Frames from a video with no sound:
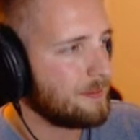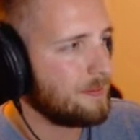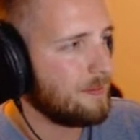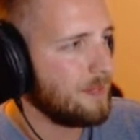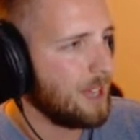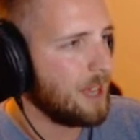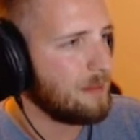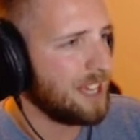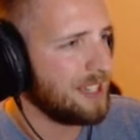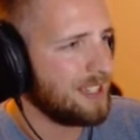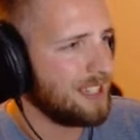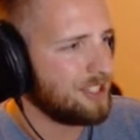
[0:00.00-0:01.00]
I
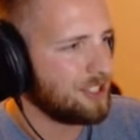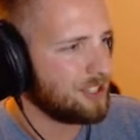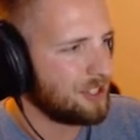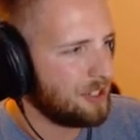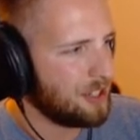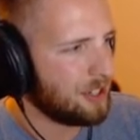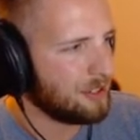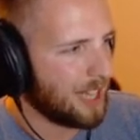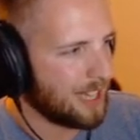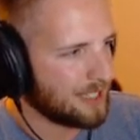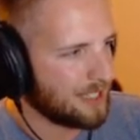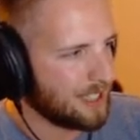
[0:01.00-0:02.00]
mean, it's just so you don't
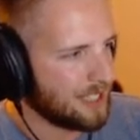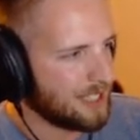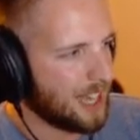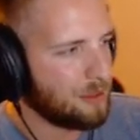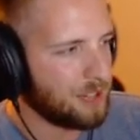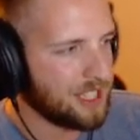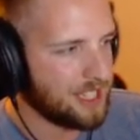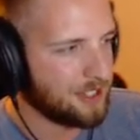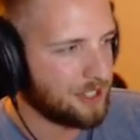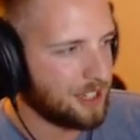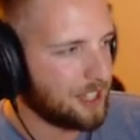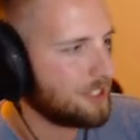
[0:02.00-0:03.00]
accidentally sideways air
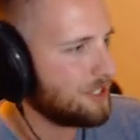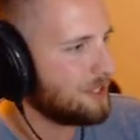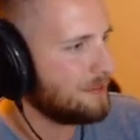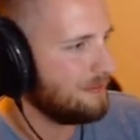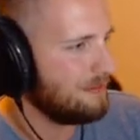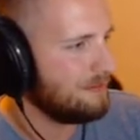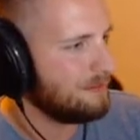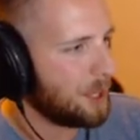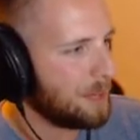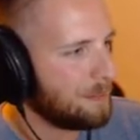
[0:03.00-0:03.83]
dodge, but